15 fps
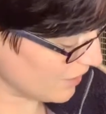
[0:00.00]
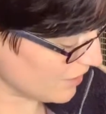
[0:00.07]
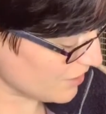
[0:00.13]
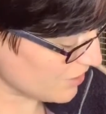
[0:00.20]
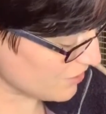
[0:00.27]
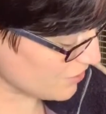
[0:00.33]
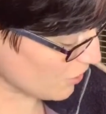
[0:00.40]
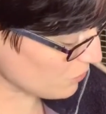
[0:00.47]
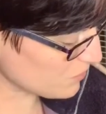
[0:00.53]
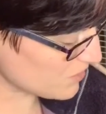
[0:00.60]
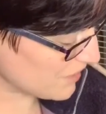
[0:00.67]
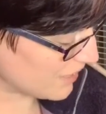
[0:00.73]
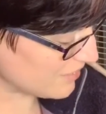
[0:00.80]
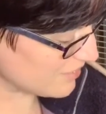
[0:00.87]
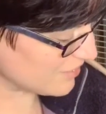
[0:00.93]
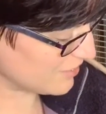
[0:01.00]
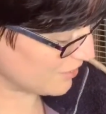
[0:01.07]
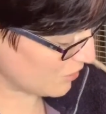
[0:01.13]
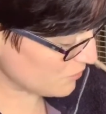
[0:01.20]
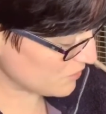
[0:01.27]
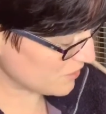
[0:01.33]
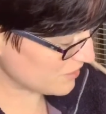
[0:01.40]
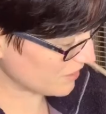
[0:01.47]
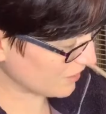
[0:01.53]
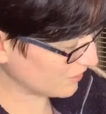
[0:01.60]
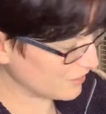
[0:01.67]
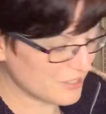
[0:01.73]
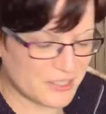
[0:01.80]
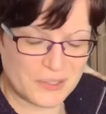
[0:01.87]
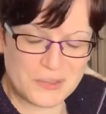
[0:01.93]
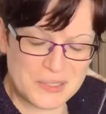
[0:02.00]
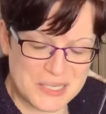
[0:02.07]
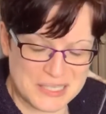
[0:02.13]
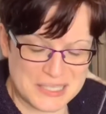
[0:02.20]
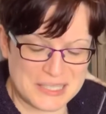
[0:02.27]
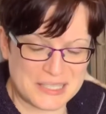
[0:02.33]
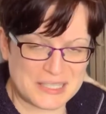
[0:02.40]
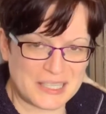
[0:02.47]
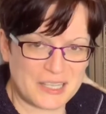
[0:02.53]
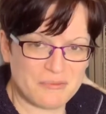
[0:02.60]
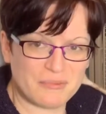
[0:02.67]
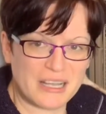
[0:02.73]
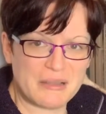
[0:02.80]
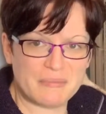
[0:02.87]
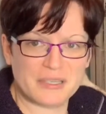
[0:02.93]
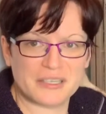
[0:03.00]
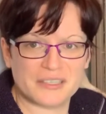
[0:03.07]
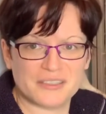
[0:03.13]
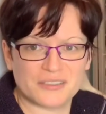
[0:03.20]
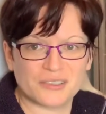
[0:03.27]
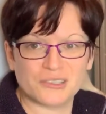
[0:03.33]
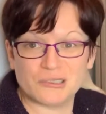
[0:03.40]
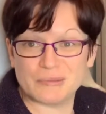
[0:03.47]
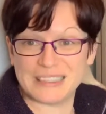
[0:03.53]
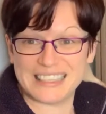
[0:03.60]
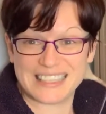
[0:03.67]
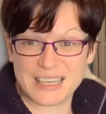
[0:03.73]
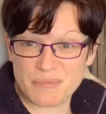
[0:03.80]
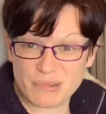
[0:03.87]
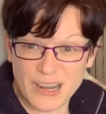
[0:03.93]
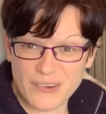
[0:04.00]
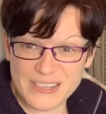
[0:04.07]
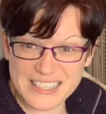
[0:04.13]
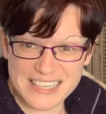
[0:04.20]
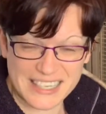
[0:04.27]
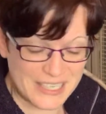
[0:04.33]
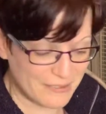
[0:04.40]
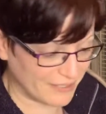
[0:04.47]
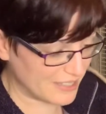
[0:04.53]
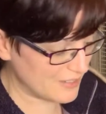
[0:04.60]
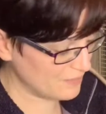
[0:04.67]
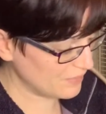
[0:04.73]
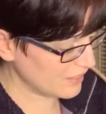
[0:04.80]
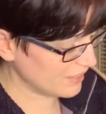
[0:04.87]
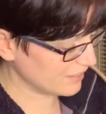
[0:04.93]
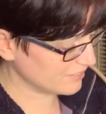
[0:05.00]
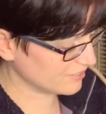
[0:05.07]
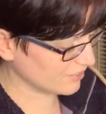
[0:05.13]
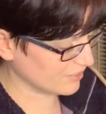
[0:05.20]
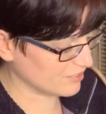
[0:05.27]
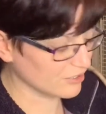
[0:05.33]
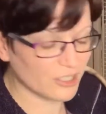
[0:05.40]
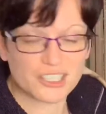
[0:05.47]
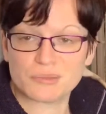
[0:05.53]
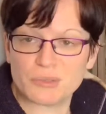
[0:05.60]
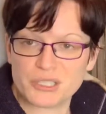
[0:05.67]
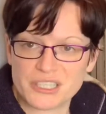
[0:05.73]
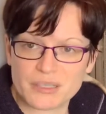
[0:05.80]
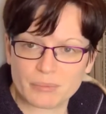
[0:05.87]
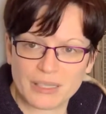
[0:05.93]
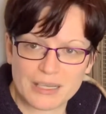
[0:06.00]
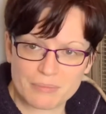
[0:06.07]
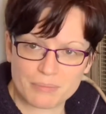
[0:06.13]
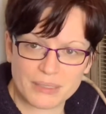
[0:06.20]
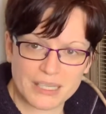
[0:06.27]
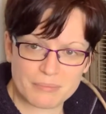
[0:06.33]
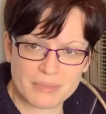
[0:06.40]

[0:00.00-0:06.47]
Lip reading: You don't tend to notice it on agoutis in the same way because ultimately they're brownish anyway, so there's not as much of the black